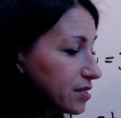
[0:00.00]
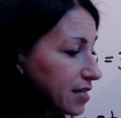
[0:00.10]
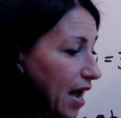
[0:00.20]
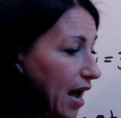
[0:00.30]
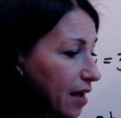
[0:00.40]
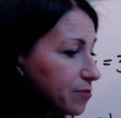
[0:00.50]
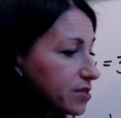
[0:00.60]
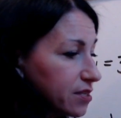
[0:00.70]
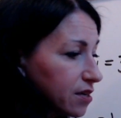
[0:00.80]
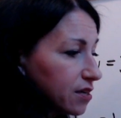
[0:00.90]

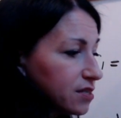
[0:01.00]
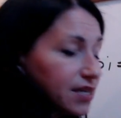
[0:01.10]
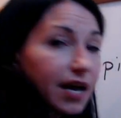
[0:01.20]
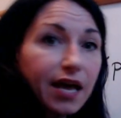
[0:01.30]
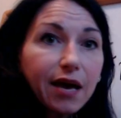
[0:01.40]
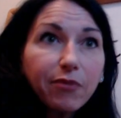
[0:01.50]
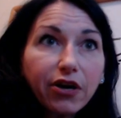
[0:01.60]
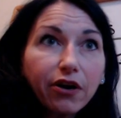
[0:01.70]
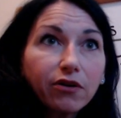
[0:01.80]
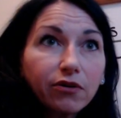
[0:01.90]
times
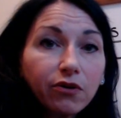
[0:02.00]
diameter.